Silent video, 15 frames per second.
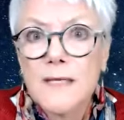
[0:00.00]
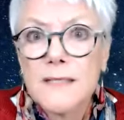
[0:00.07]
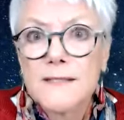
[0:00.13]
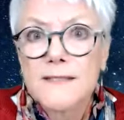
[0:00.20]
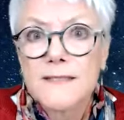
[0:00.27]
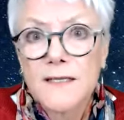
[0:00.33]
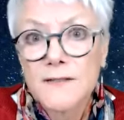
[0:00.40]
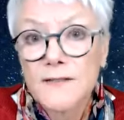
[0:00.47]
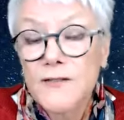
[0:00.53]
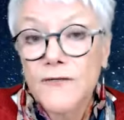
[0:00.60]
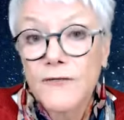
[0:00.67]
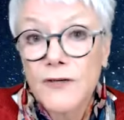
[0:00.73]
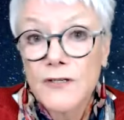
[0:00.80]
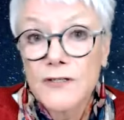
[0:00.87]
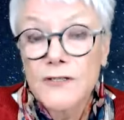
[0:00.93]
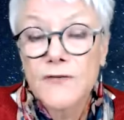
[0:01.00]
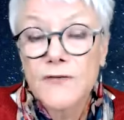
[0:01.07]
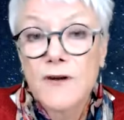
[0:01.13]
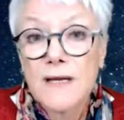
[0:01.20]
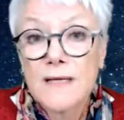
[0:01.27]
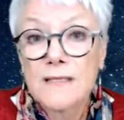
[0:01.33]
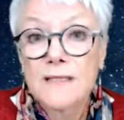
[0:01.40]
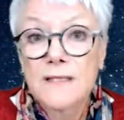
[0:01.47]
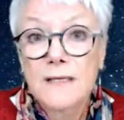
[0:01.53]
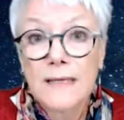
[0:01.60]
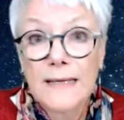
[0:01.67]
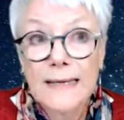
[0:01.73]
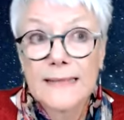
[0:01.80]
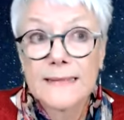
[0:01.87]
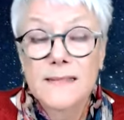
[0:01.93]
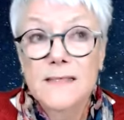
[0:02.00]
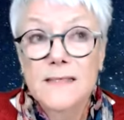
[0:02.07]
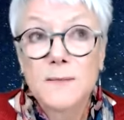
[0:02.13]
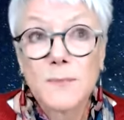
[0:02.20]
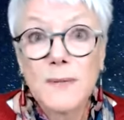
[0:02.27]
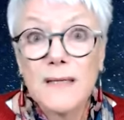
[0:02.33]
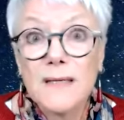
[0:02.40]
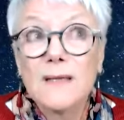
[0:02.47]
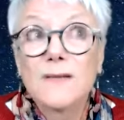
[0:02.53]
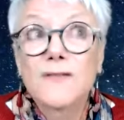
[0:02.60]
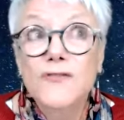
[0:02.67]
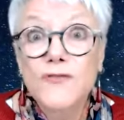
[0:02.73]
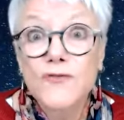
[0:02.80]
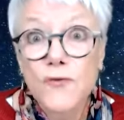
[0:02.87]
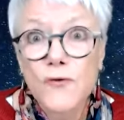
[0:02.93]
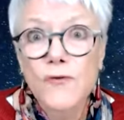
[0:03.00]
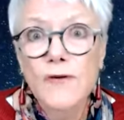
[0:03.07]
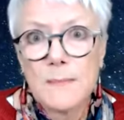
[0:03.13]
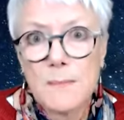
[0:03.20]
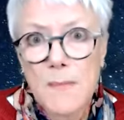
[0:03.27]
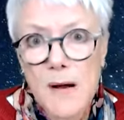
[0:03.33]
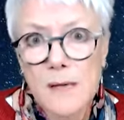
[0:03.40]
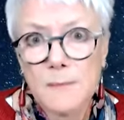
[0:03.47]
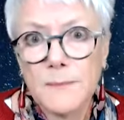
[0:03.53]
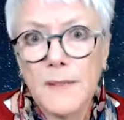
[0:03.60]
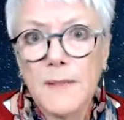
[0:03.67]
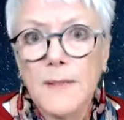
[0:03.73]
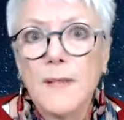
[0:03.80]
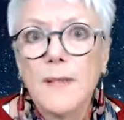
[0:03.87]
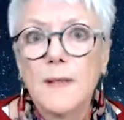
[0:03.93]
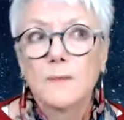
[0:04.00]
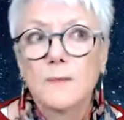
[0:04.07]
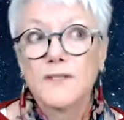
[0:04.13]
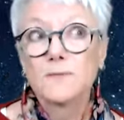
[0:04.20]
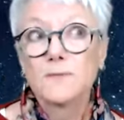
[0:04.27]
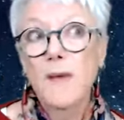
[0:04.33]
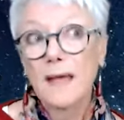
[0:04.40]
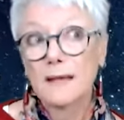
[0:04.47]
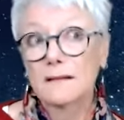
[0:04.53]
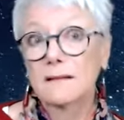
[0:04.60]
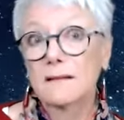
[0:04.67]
son's first grade class to be story mom, which meant